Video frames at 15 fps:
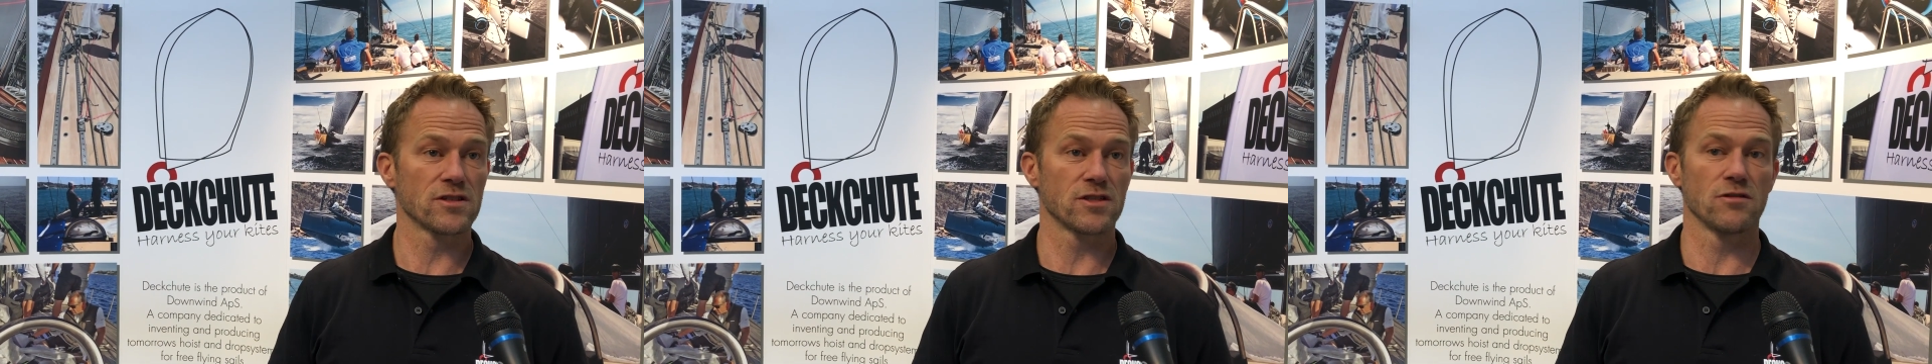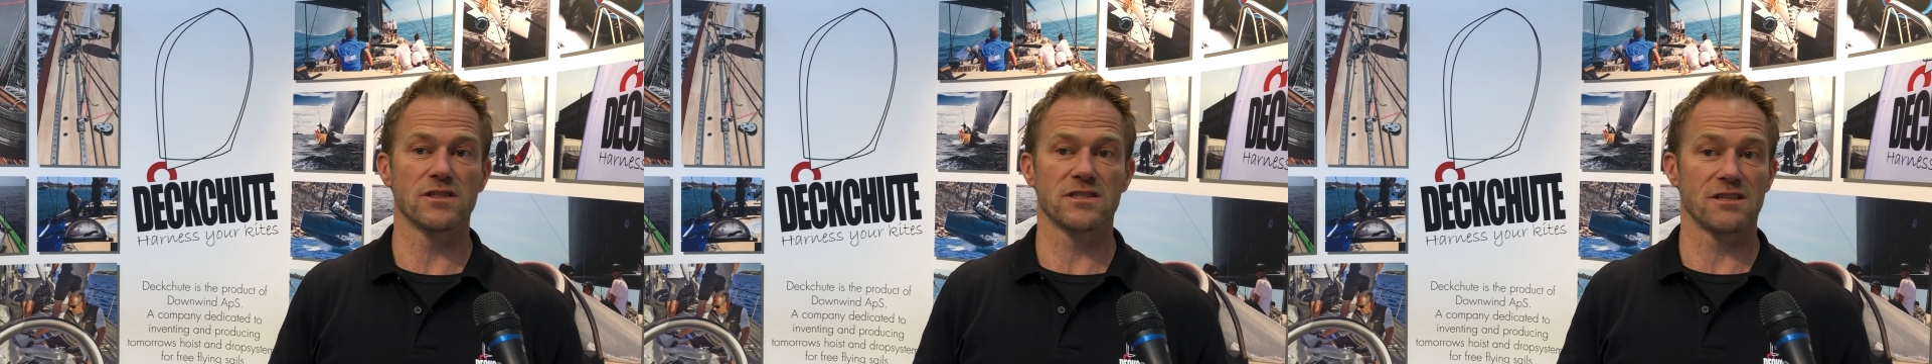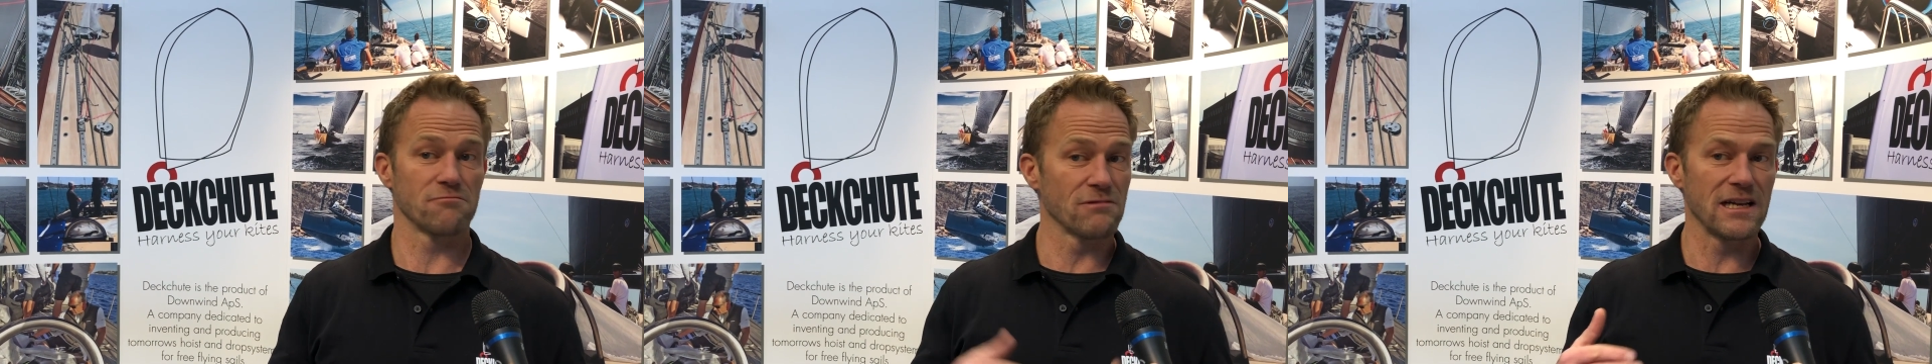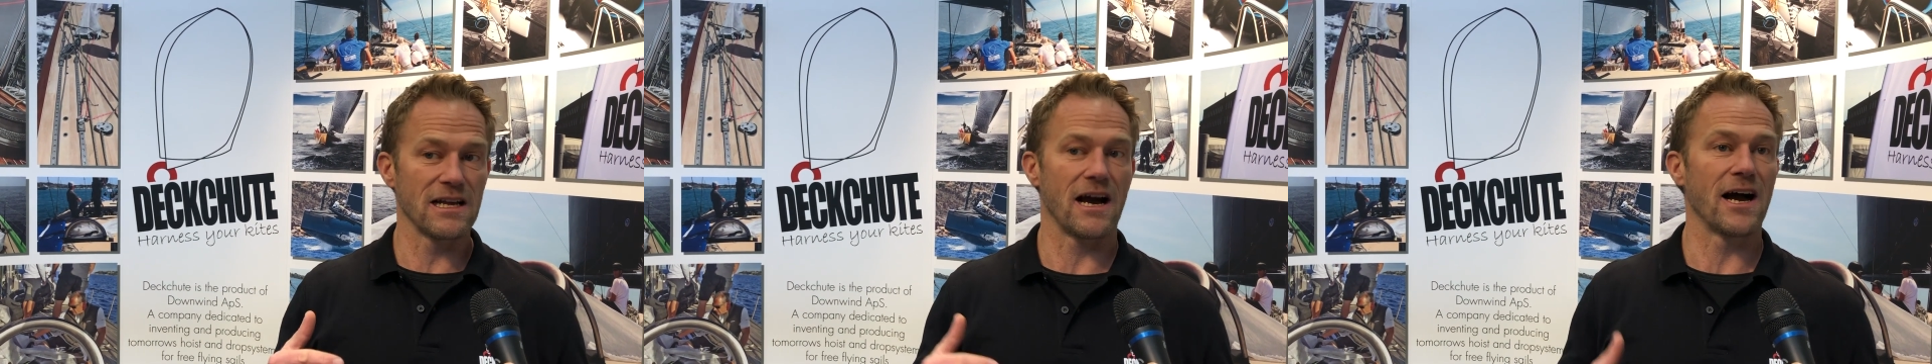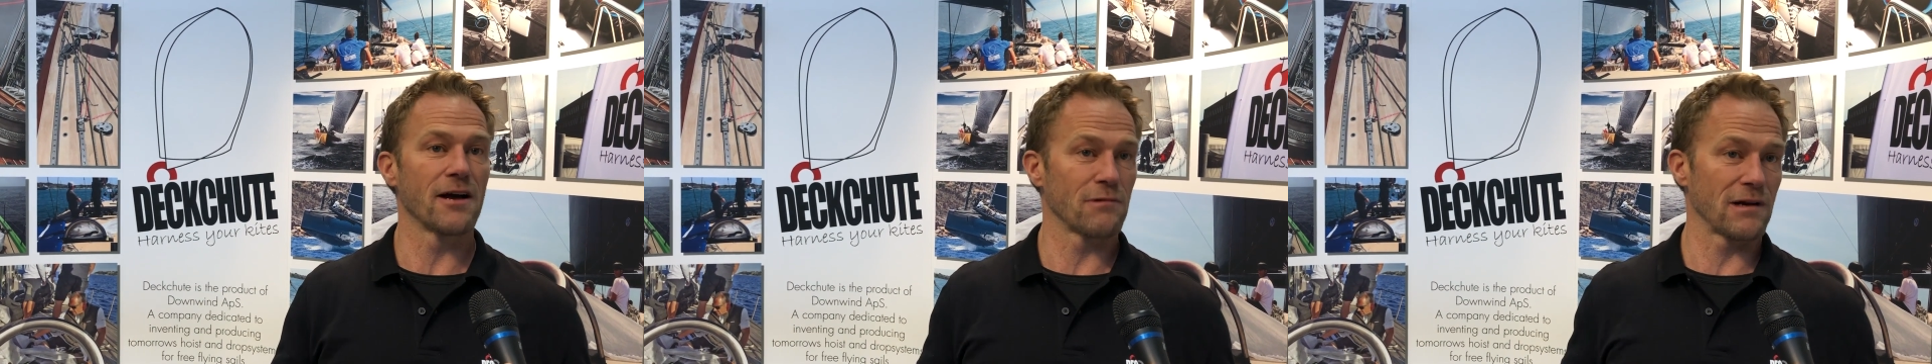so it's a really
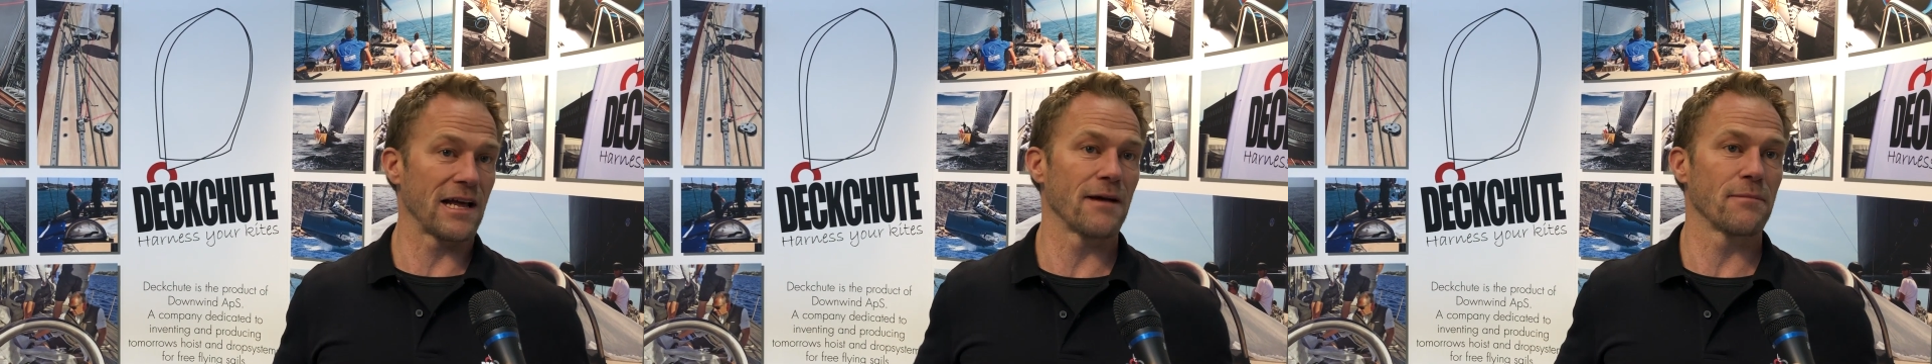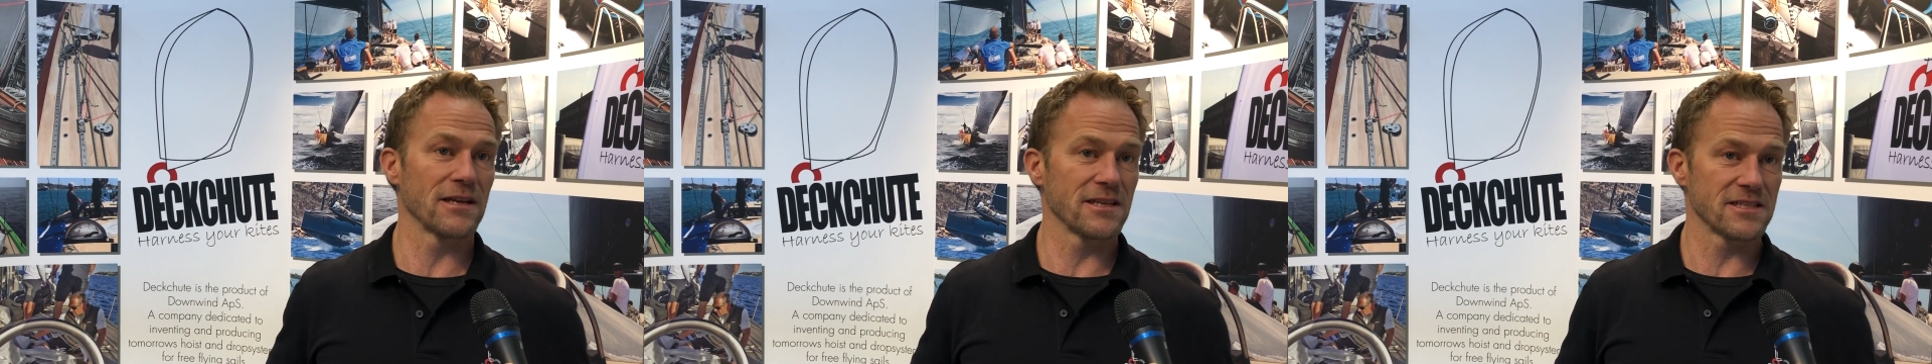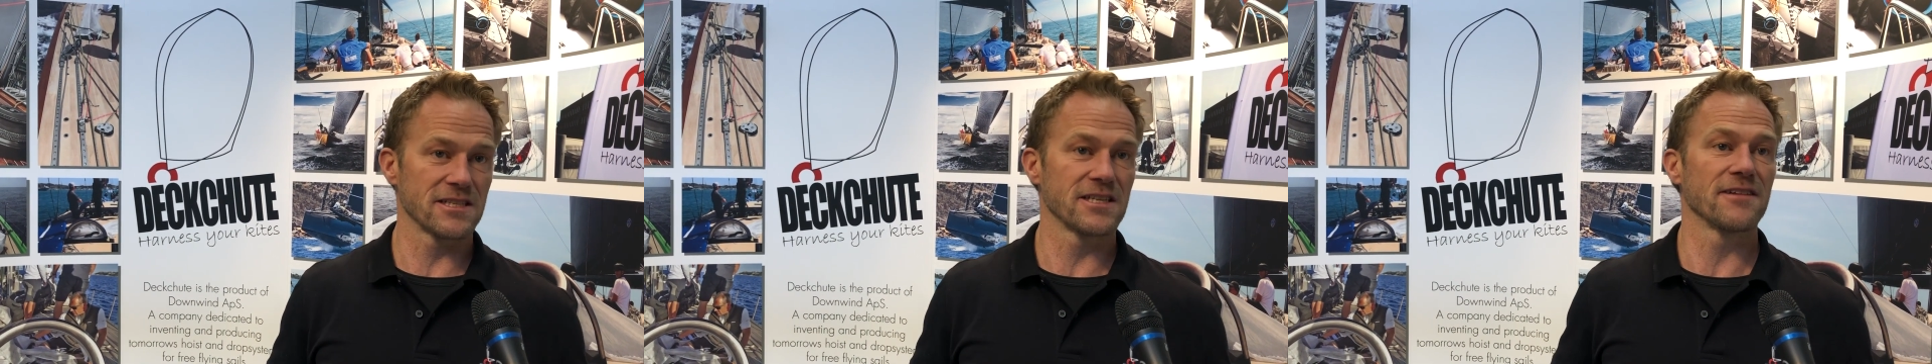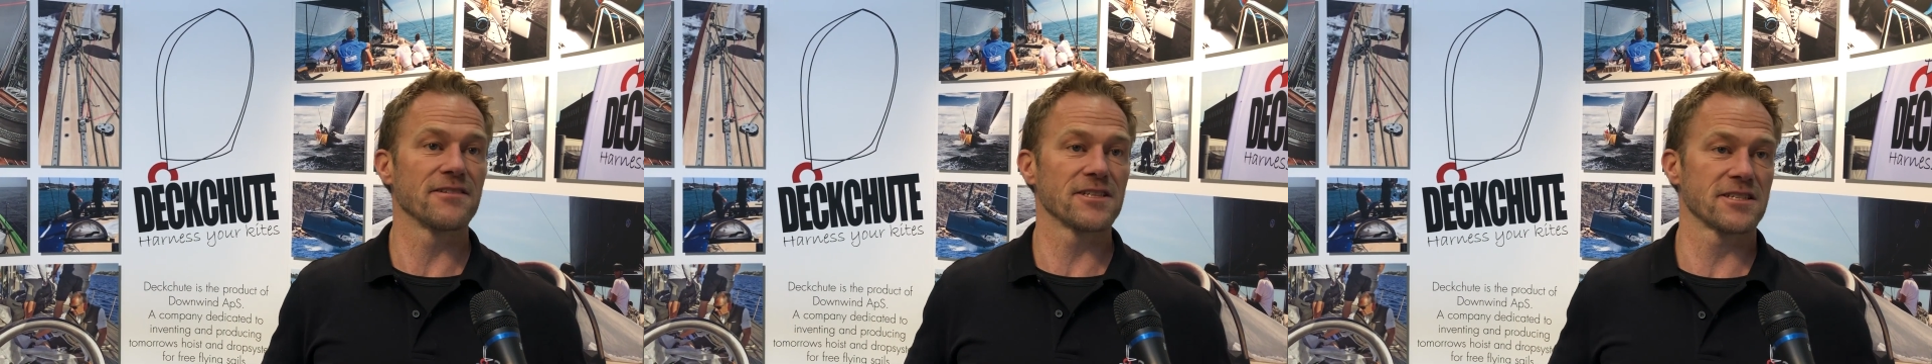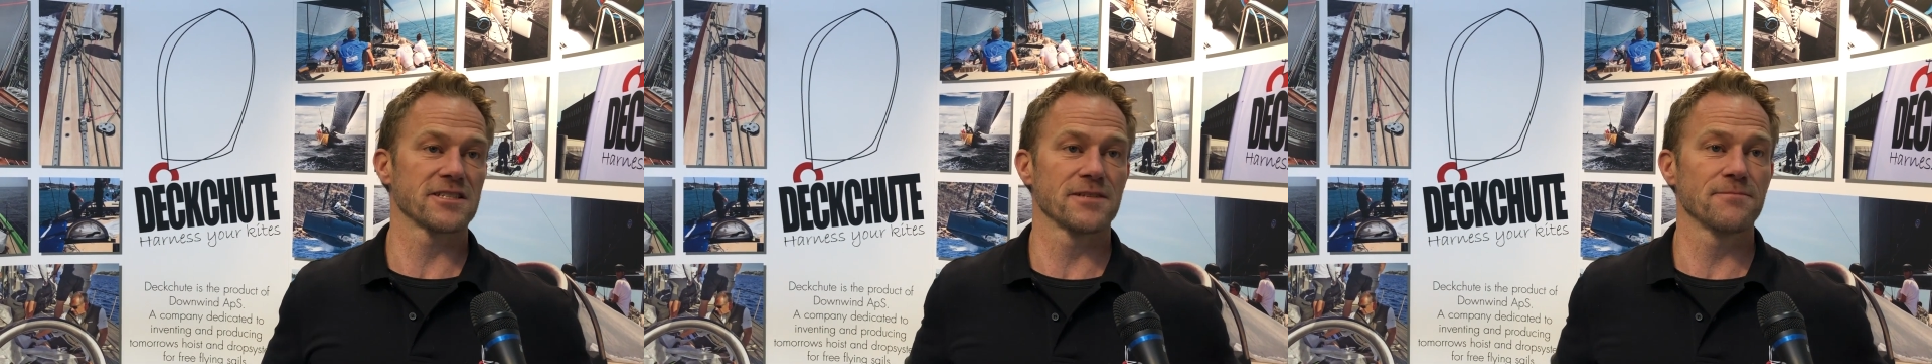high reliability in the
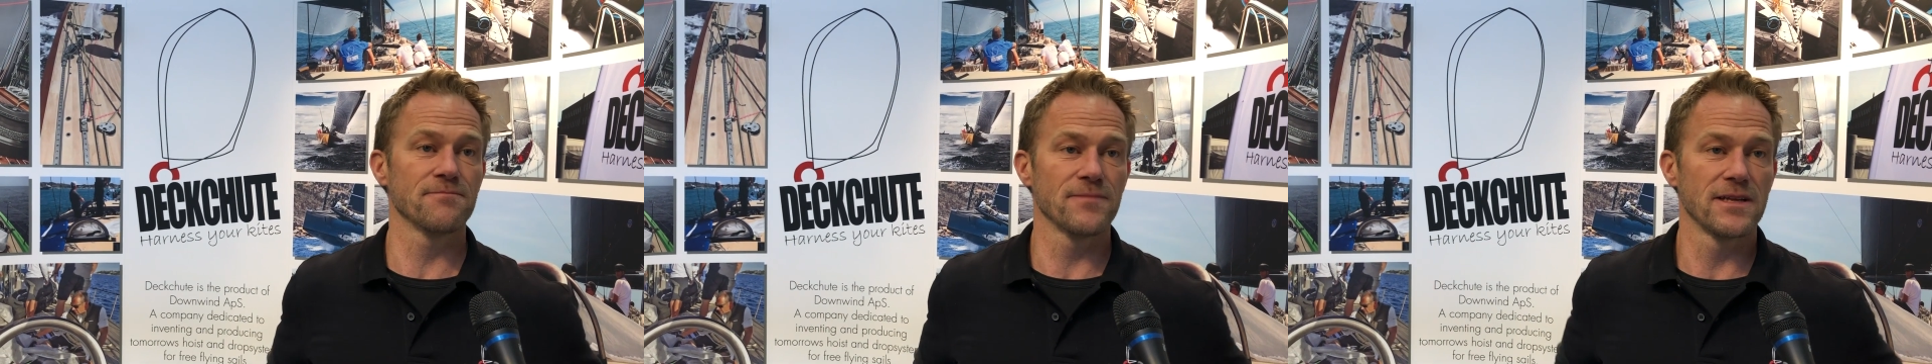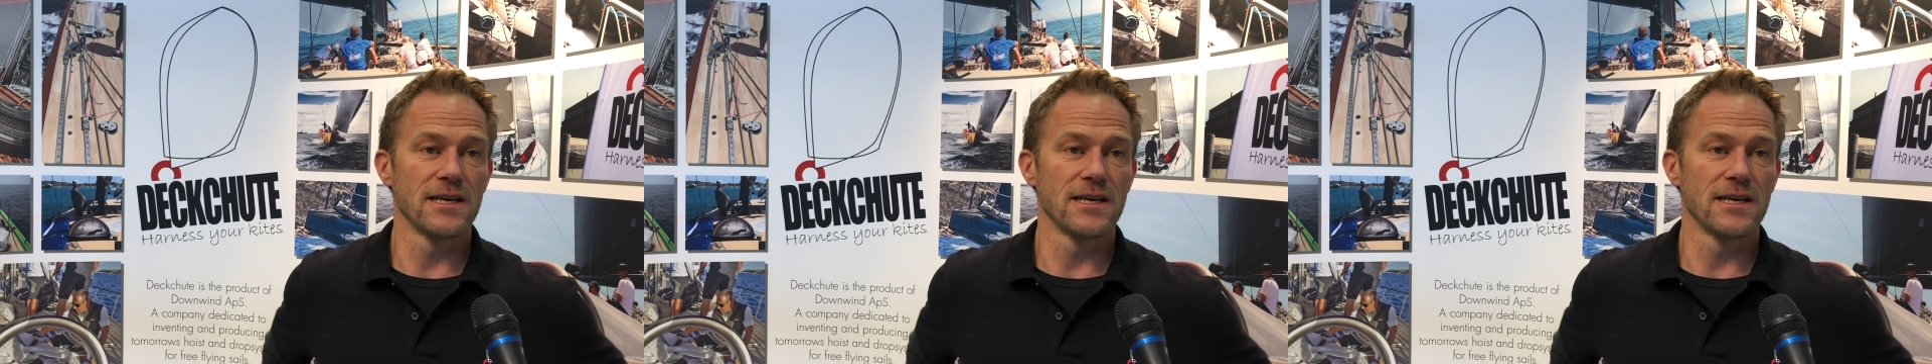system.